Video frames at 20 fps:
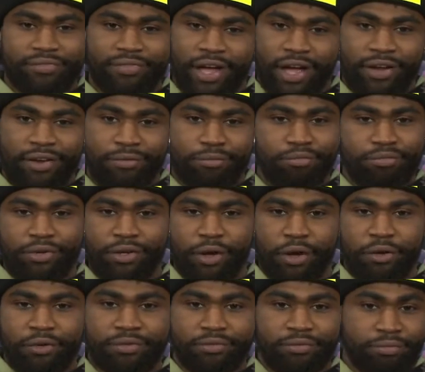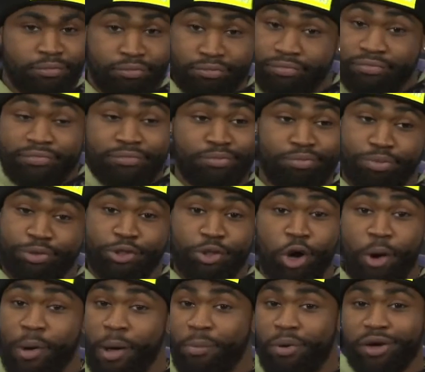I, you know,
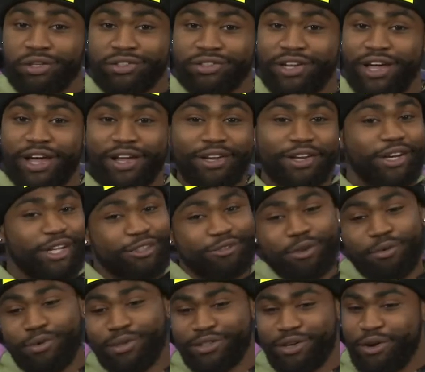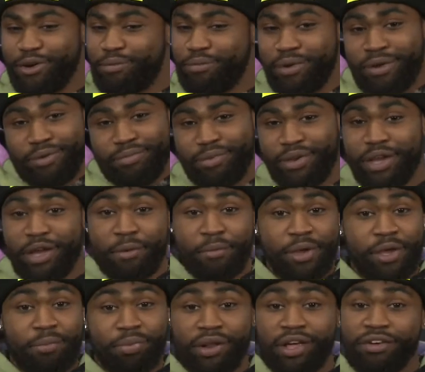showing my personality. That's what we talk about, being
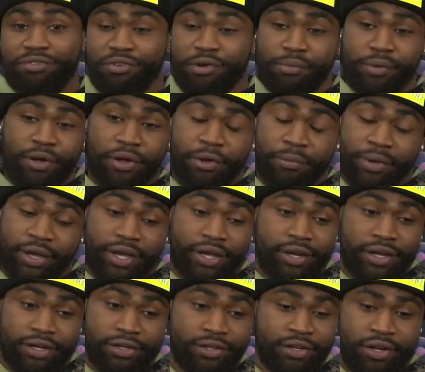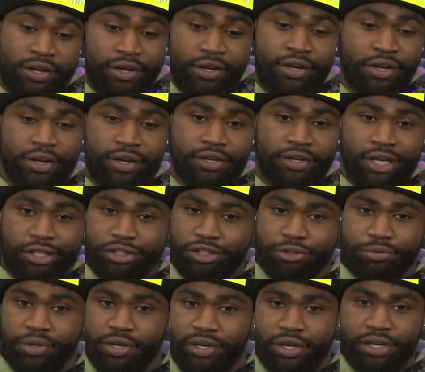me, playing football, man. And that's just
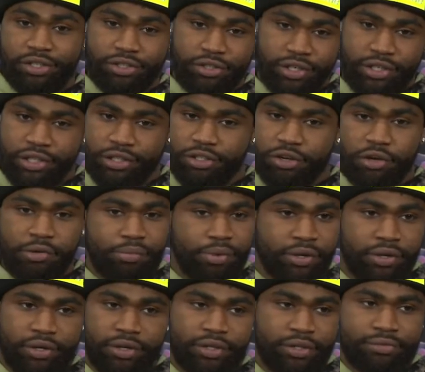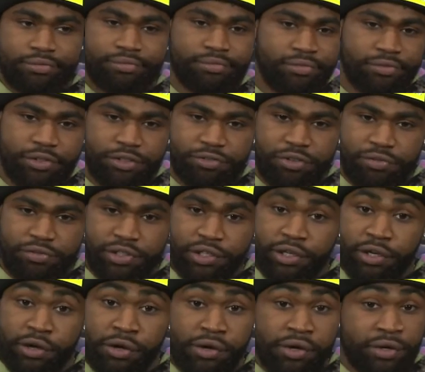what it is. You get the taunting penalty. It's 15
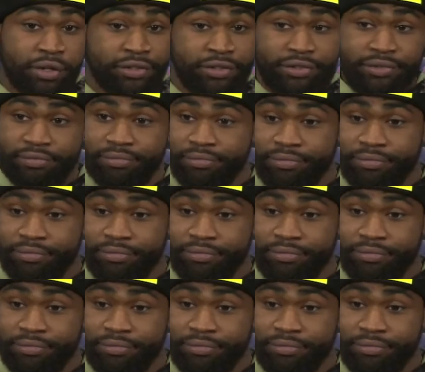yards.